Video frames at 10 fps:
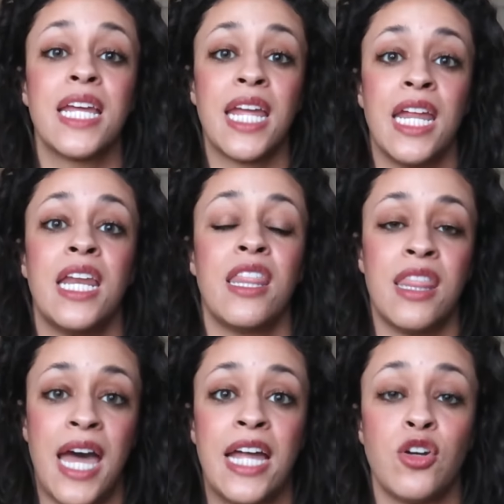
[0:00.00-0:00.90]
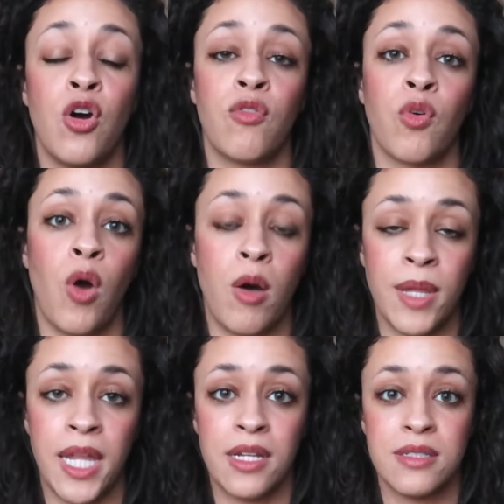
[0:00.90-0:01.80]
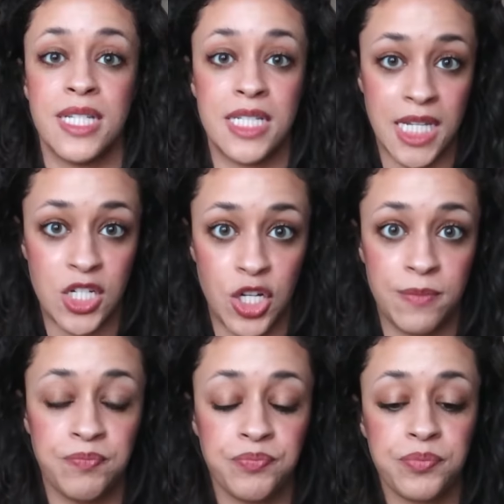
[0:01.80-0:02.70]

in that overwhelming sensation.